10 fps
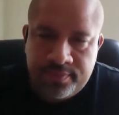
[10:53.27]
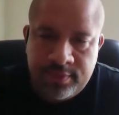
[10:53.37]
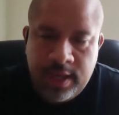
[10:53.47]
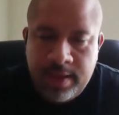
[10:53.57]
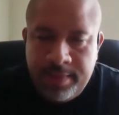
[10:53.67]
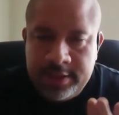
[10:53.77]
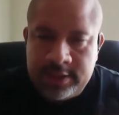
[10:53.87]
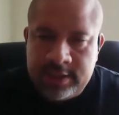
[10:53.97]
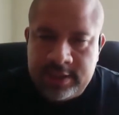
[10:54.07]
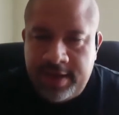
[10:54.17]
Let me
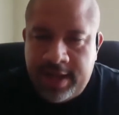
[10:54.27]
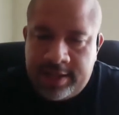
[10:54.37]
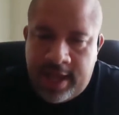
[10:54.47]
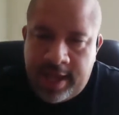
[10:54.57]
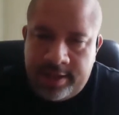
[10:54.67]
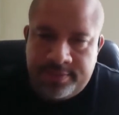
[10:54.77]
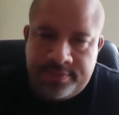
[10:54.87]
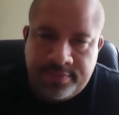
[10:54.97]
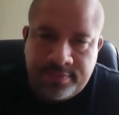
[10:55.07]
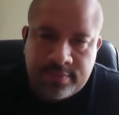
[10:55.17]
just leave it at that.
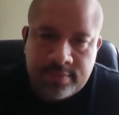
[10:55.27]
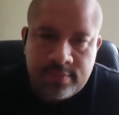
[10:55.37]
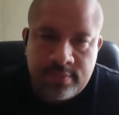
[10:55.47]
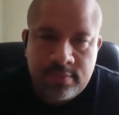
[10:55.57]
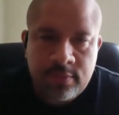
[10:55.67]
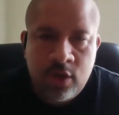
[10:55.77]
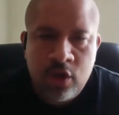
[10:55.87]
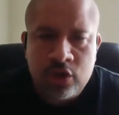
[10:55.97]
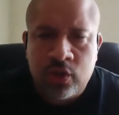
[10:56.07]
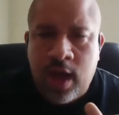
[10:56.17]

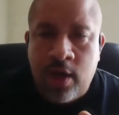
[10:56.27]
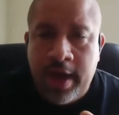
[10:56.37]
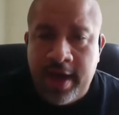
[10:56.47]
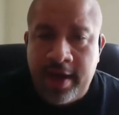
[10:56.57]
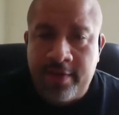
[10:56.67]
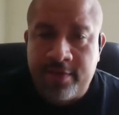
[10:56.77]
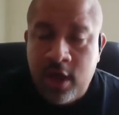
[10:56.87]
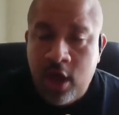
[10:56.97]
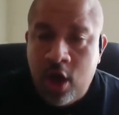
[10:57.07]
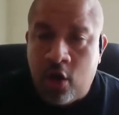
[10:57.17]
So I'll have
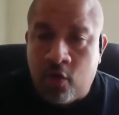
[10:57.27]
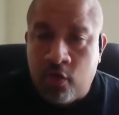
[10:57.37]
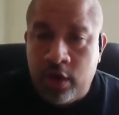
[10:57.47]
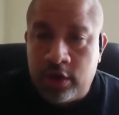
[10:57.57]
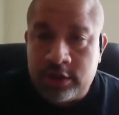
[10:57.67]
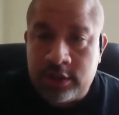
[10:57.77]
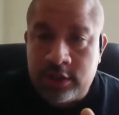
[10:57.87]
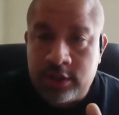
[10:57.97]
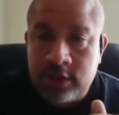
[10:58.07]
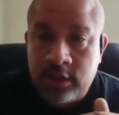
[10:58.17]
a
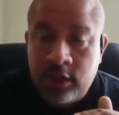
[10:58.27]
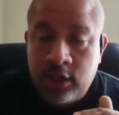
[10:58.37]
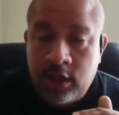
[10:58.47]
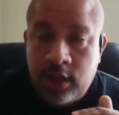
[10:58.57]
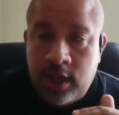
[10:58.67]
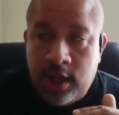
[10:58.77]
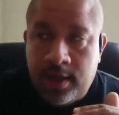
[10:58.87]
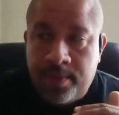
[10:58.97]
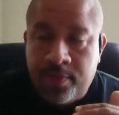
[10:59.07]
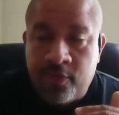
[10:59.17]
realtor
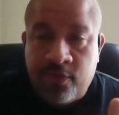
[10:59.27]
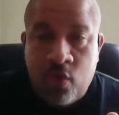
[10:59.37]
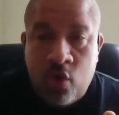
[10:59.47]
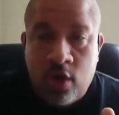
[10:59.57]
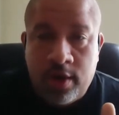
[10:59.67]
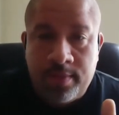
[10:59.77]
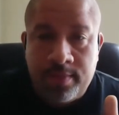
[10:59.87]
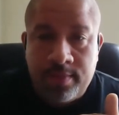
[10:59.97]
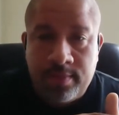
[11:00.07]
perform